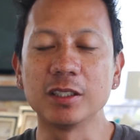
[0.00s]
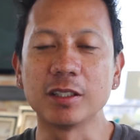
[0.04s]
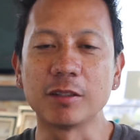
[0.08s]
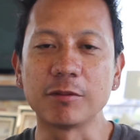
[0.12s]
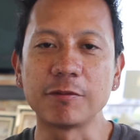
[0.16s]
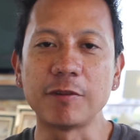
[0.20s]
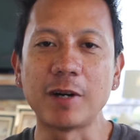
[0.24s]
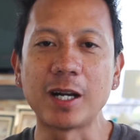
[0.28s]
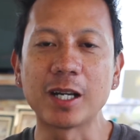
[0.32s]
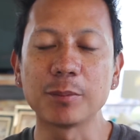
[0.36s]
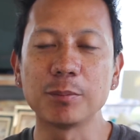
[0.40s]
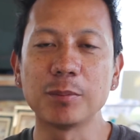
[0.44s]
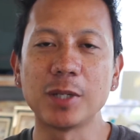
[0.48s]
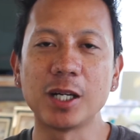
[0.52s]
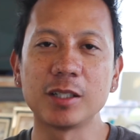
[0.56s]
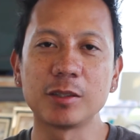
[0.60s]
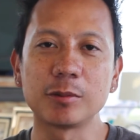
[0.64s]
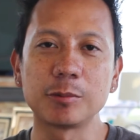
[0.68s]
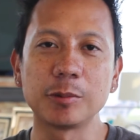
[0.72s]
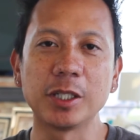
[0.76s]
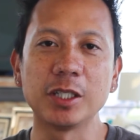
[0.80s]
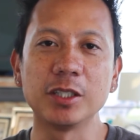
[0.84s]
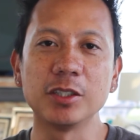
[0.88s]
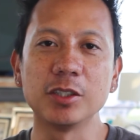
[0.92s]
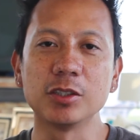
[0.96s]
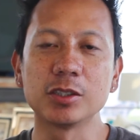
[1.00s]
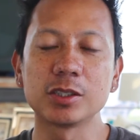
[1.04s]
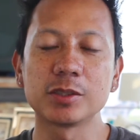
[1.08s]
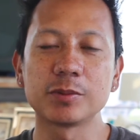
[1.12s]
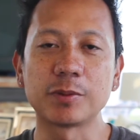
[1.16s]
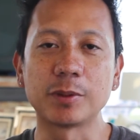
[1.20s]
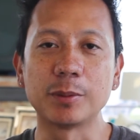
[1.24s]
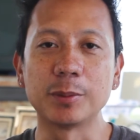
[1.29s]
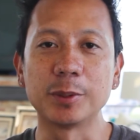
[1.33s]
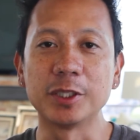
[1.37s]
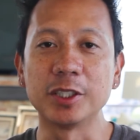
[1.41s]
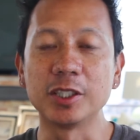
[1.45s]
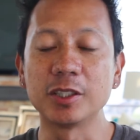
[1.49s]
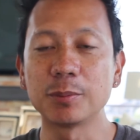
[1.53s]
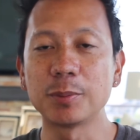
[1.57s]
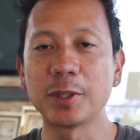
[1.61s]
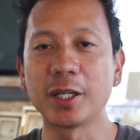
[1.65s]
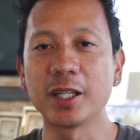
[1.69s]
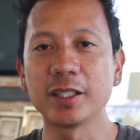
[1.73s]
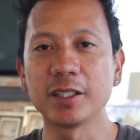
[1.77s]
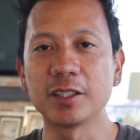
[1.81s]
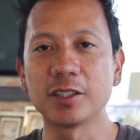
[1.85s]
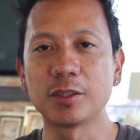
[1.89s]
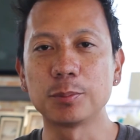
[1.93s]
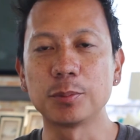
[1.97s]
a 5-mile radius from a
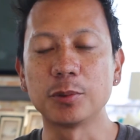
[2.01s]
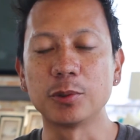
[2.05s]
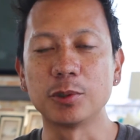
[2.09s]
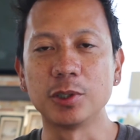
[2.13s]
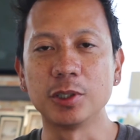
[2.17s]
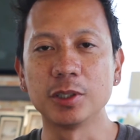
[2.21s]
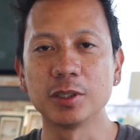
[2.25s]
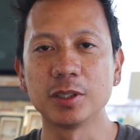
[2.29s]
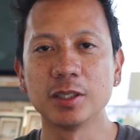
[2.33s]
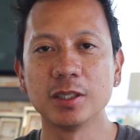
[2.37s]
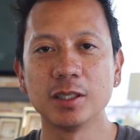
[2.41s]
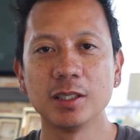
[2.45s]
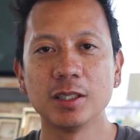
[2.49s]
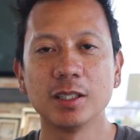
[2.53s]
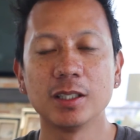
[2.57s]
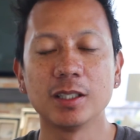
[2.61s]
nearby airport.